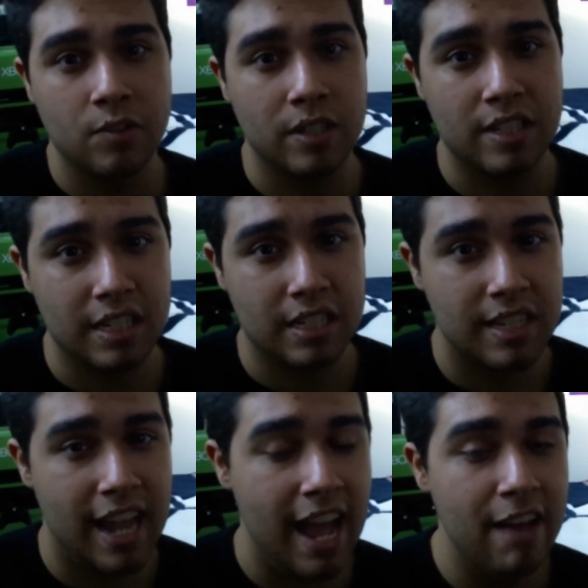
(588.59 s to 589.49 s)

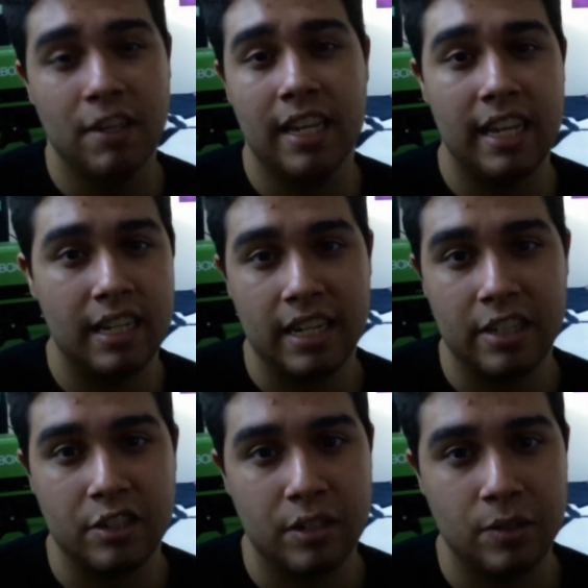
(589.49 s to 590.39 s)
360 having heating
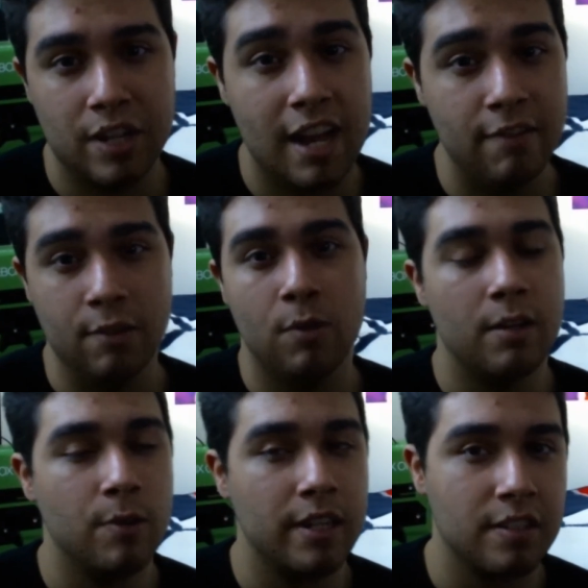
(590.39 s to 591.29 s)
issues, having red
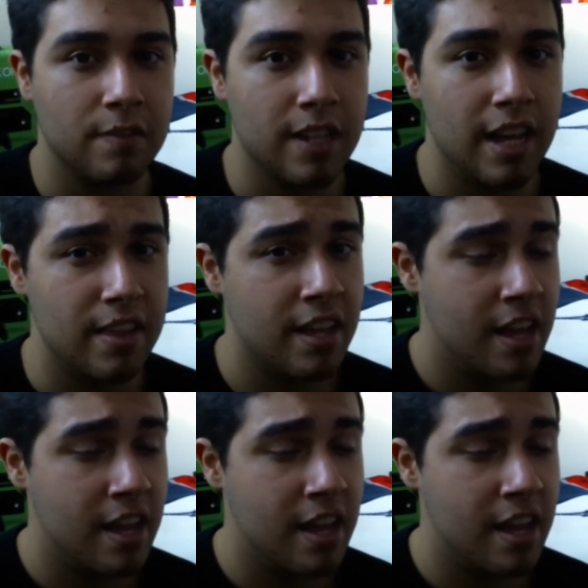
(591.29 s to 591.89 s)
rings of death,